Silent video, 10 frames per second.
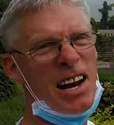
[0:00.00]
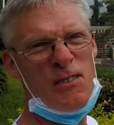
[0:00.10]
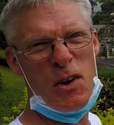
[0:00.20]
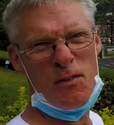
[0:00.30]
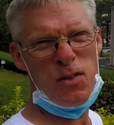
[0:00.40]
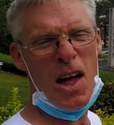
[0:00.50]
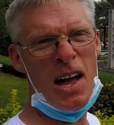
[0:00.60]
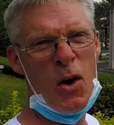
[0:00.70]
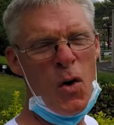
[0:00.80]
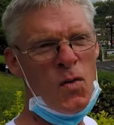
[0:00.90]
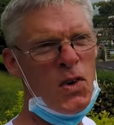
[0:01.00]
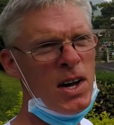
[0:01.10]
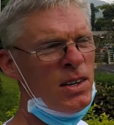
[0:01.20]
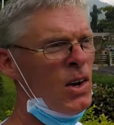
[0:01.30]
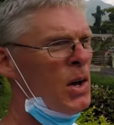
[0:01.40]
if you're flying over
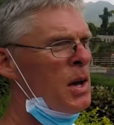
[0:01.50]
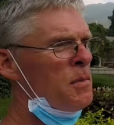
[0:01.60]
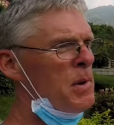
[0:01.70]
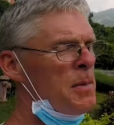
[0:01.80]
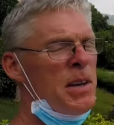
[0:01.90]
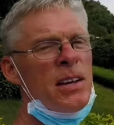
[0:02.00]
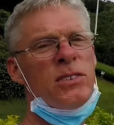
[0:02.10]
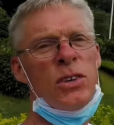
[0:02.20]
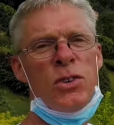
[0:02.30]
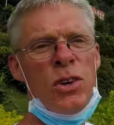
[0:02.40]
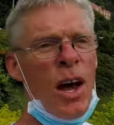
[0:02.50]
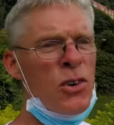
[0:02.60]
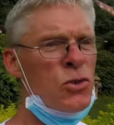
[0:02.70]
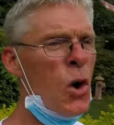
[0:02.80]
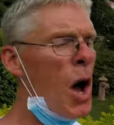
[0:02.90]
it. Maybe it's a
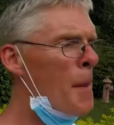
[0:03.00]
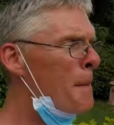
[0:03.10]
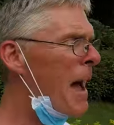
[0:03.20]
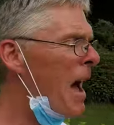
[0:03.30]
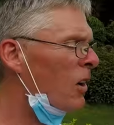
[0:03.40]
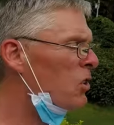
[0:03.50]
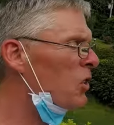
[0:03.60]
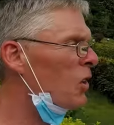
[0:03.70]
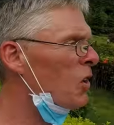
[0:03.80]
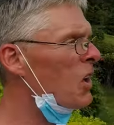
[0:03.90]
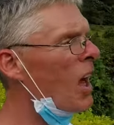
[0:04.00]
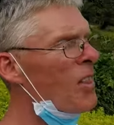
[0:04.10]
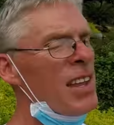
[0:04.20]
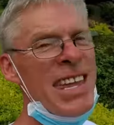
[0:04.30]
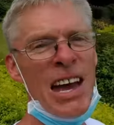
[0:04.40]
drawback to
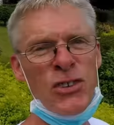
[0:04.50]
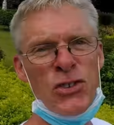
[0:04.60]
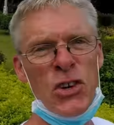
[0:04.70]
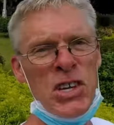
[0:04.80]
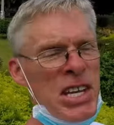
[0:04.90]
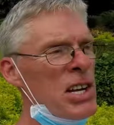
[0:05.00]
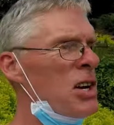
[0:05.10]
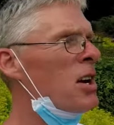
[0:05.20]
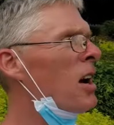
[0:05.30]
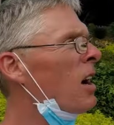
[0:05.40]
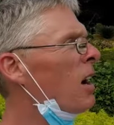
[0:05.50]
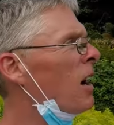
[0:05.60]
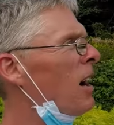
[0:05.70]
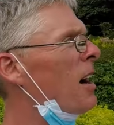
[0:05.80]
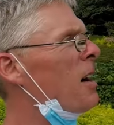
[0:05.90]
yesteryear,
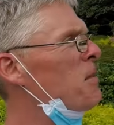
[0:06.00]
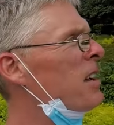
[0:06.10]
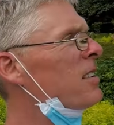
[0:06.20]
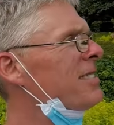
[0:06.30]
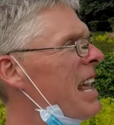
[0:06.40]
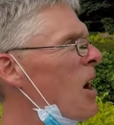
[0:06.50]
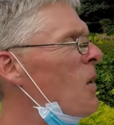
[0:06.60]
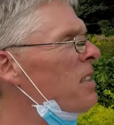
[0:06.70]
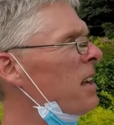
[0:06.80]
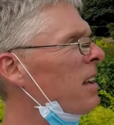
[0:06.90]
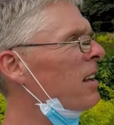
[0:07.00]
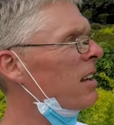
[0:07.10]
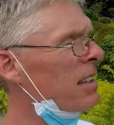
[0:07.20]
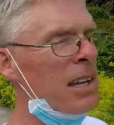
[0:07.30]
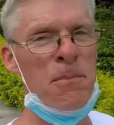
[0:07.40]
because now I think
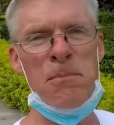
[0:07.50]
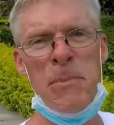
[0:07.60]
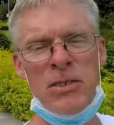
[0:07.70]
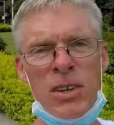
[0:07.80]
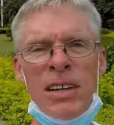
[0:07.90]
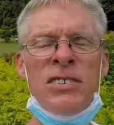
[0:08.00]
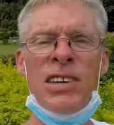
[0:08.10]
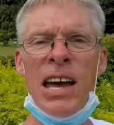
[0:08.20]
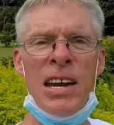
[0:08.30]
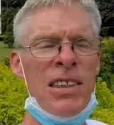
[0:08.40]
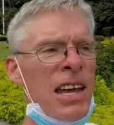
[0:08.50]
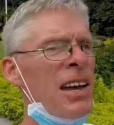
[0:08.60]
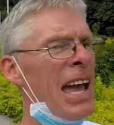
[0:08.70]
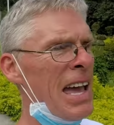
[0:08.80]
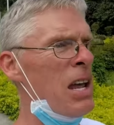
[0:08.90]
they can basically see
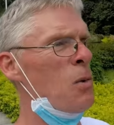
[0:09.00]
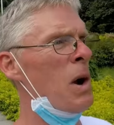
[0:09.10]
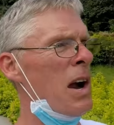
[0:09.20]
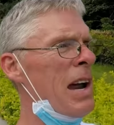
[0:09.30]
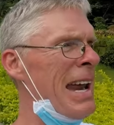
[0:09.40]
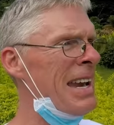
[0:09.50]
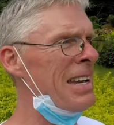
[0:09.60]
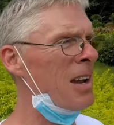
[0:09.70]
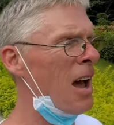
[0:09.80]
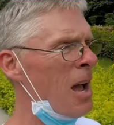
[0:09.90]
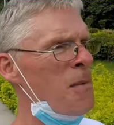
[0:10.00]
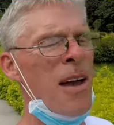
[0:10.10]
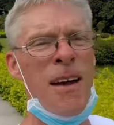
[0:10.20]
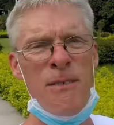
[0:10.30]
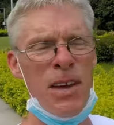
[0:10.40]
anything, anywhere, at any time
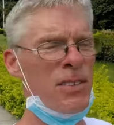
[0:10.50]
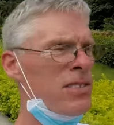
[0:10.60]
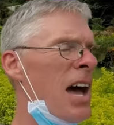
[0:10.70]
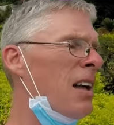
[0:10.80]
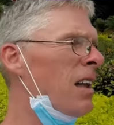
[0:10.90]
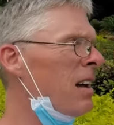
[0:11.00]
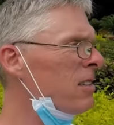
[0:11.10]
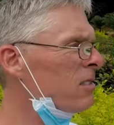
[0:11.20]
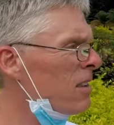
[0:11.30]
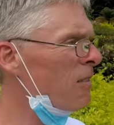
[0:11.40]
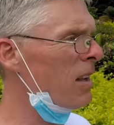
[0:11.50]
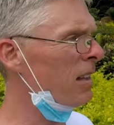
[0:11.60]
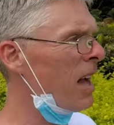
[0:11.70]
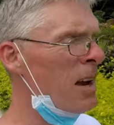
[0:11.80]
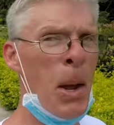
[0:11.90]
via satellite and stuff like
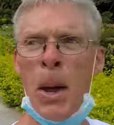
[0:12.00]
that.